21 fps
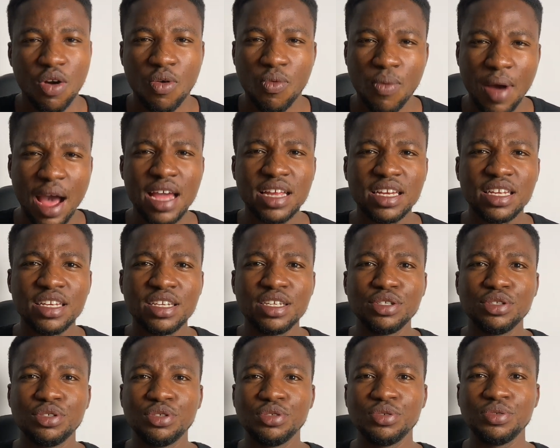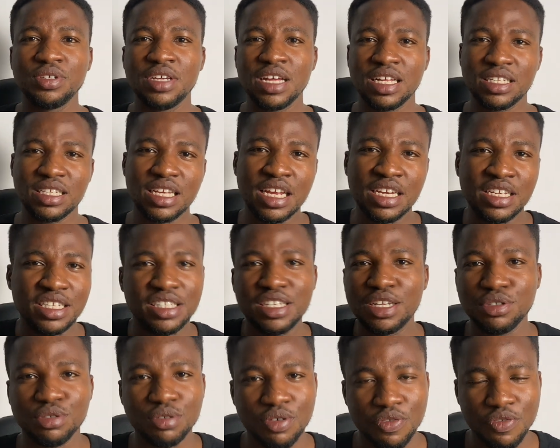why didn't you get any
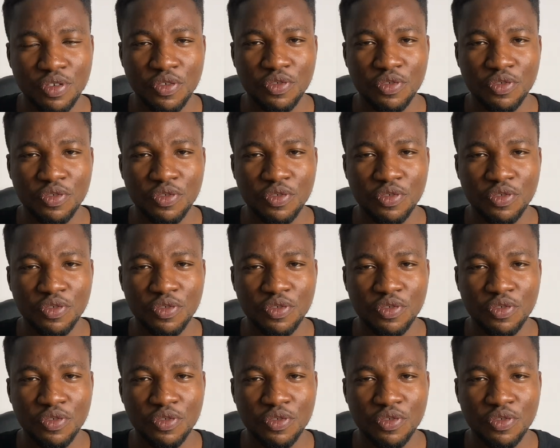sense of